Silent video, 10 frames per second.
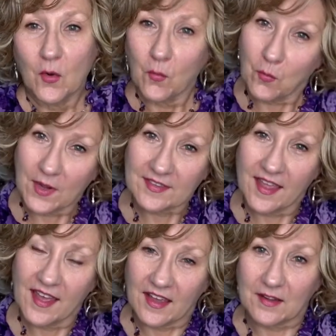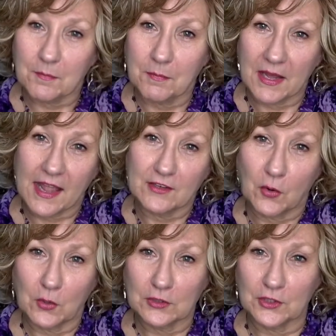what the heck? But I
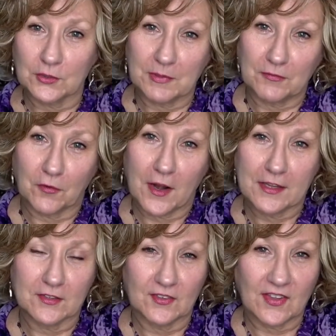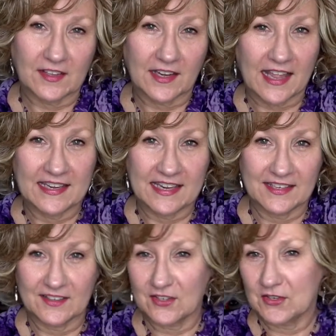told her before I could sell it, I
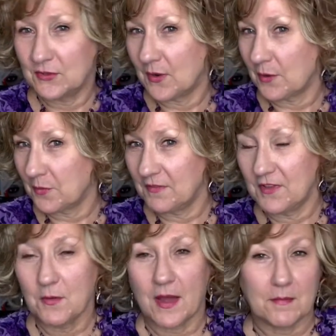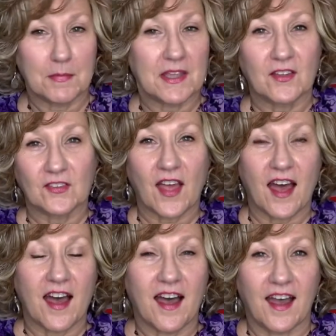needed to do a review on it because
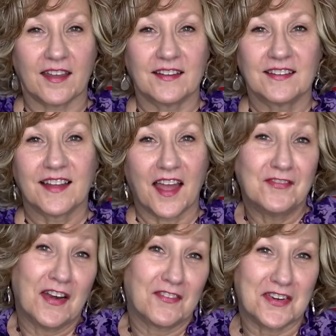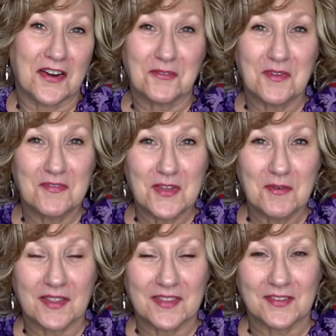I've never done a review
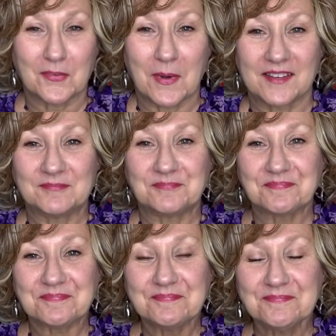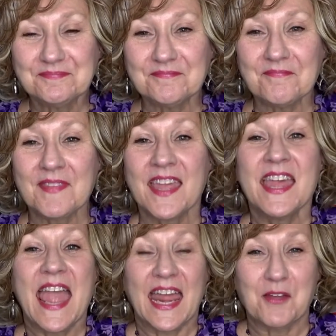on this one.
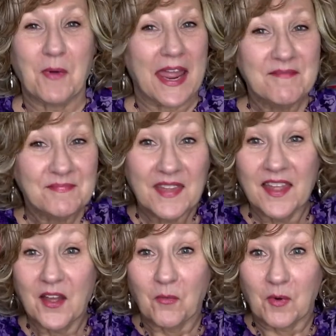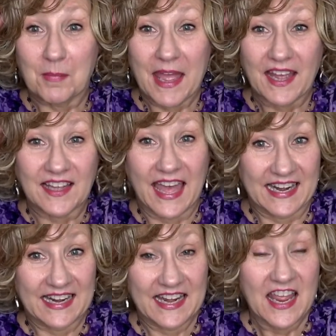Anyway, we're back at
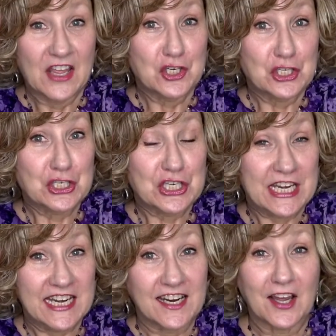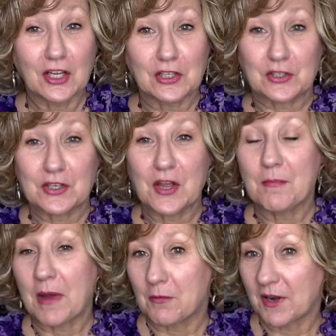it. Chic Alert
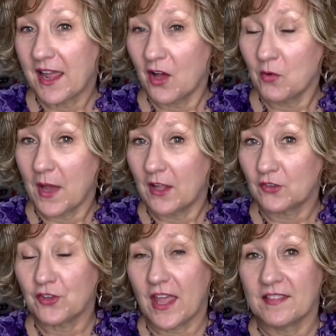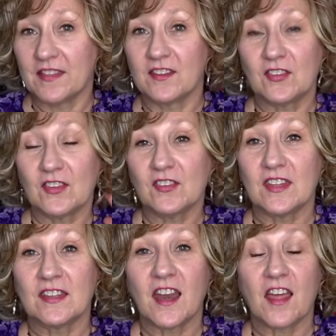by Raquel Welch. And this is
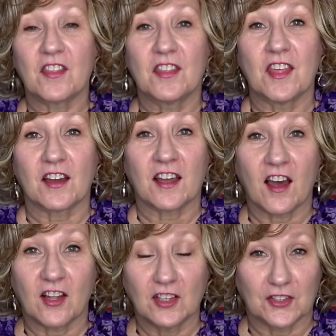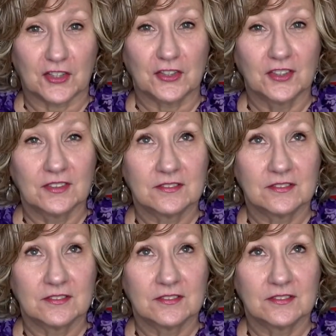in the color,